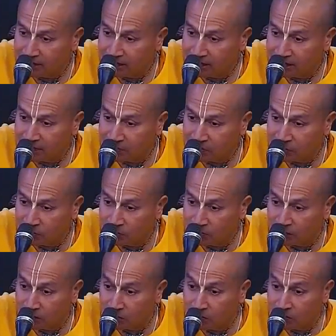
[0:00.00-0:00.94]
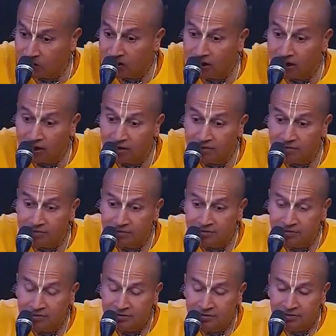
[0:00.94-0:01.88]
He comes to Vaikuntha
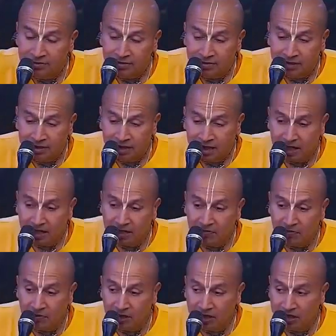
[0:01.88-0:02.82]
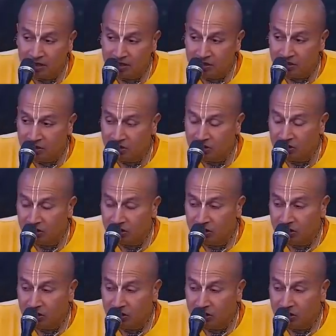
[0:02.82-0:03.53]
and he prays,